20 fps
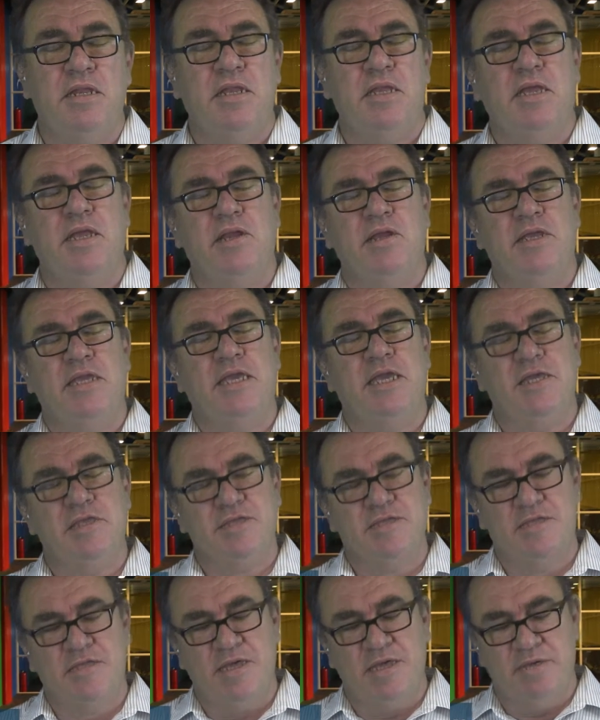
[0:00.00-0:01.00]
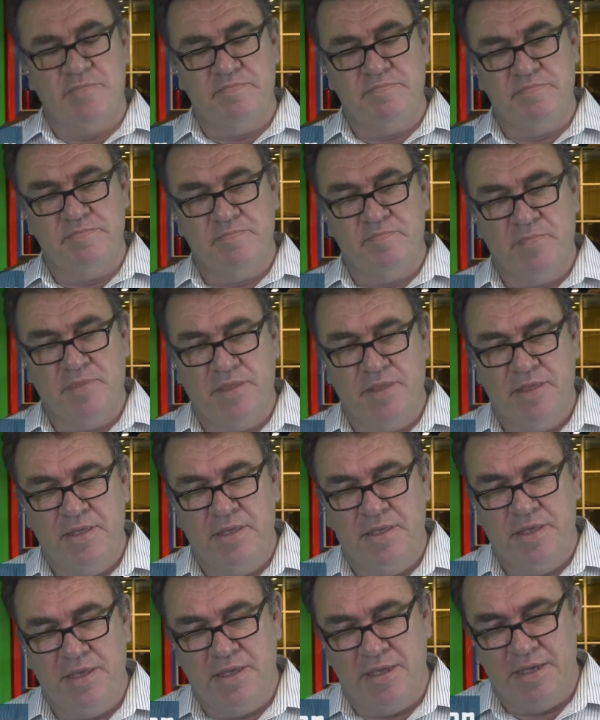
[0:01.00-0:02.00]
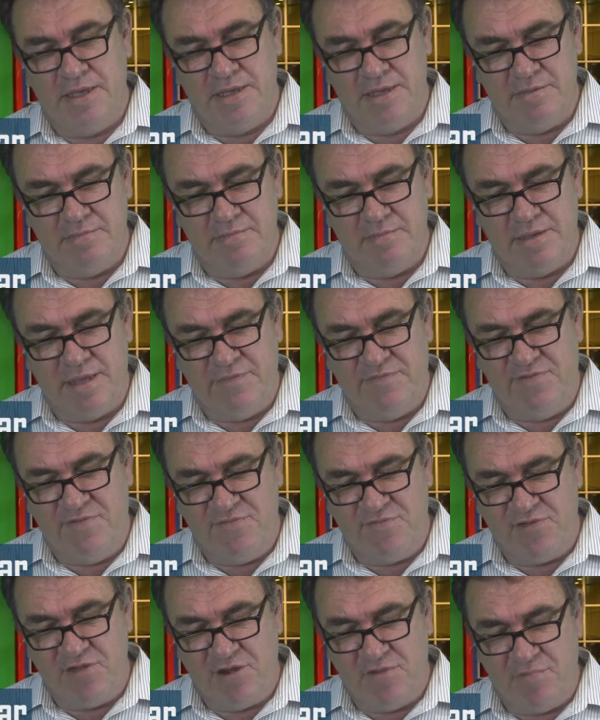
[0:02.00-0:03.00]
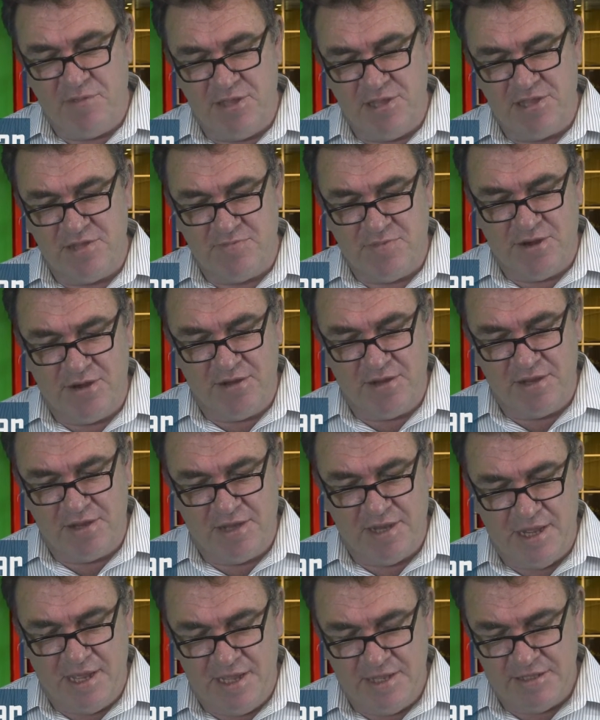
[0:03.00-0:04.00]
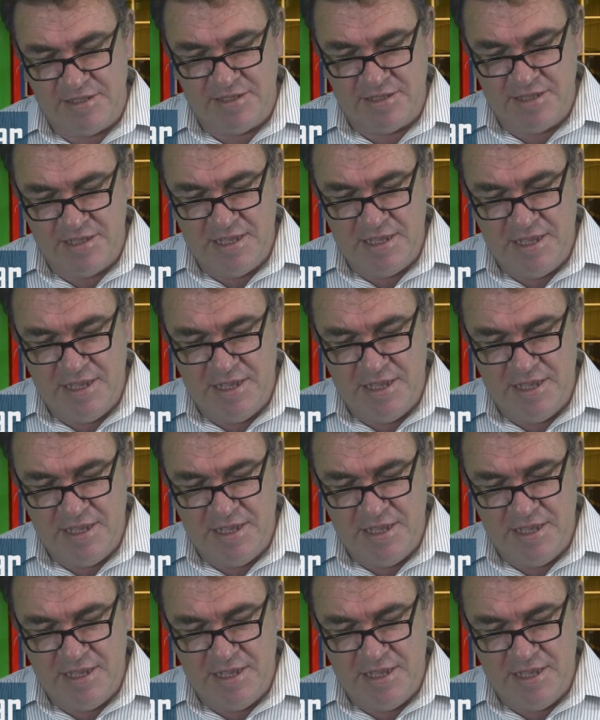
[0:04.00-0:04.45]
And I guess if you've got a piece of broken glass,